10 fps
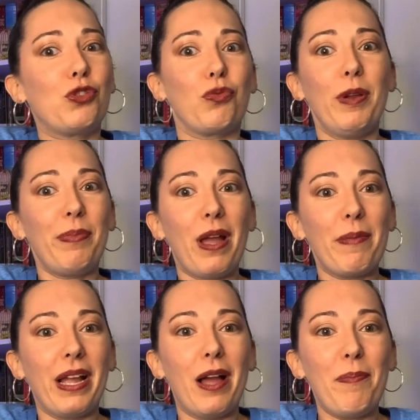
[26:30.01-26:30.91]
trip
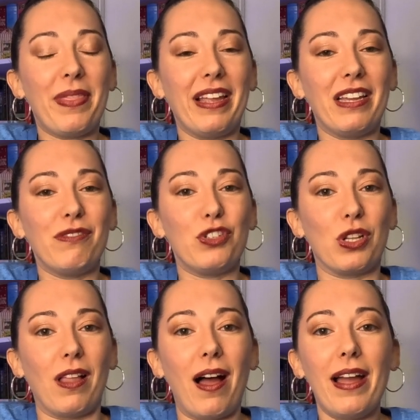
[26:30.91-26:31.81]
coming up at the end of
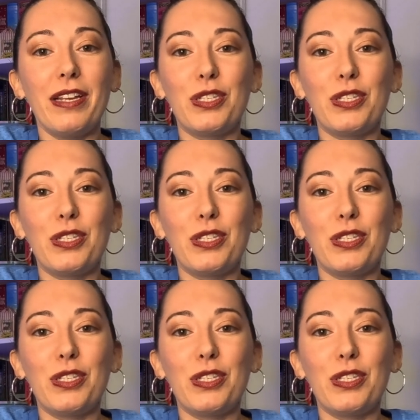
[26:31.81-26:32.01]
July,